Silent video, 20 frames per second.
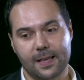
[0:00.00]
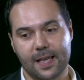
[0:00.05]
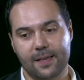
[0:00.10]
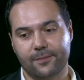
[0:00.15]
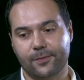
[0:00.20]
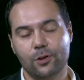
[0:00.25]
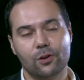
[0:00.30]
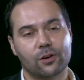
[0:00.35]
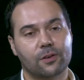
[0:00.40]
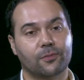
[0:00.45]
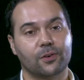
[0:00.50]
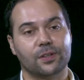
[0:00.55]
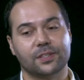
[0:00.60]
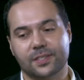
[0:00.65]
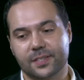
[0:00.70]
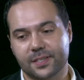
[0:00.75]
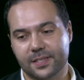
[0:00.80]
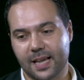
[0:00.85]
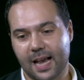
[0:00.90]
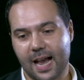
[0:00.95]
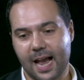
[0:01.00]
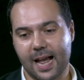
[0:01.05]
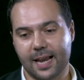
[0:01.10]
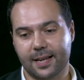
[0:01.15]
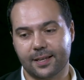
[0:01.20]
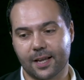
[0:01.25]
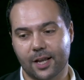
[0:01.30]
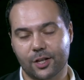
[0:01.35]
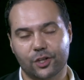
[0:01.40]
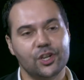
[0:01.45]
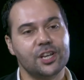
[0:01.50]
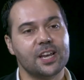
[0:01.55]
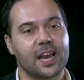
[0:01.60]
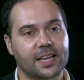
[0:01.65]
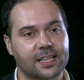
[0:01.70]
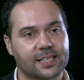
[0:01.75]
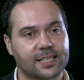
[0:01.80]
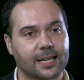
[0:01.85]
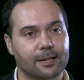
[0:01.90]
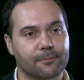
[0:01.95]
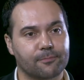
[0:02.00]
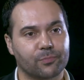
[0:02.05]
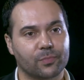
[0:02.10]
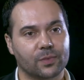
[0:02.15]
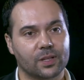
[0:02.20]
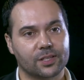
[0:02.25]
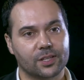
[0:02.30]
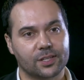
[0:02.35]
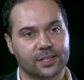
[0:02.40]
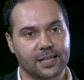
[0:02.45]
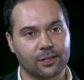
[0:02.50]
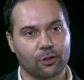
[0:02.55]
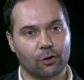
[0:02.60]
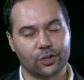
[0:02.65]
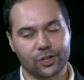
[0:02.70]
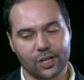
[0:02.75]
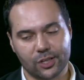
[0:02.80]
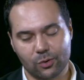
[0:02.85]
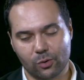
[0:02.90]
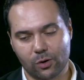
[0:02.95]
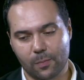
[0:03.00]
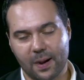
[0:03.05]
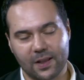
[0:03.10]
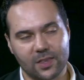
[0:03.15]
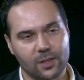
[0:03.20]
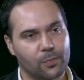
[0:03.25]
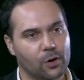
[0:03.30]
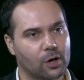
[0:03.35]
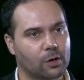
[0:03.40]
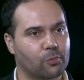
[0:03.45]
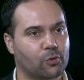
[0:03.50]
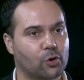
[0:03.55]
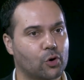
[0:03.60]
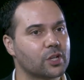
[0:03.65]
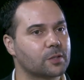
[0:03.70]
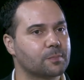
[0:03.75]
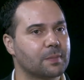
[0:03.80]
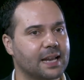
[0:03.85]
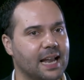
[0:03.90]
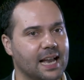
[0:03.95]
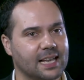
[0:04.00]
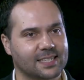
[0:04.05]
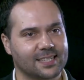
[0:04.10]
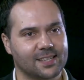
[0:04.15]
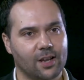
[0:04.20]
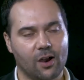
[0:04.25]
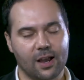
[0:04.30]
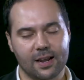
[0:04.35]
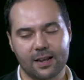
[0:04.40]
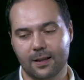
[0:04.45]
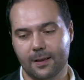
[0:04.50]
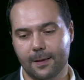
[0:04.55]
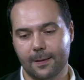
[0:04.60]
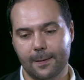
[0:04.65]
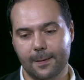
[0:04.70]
If you look, for instance, at gene editing, it's a technology I talk about in the book, CRISPR-Cas9.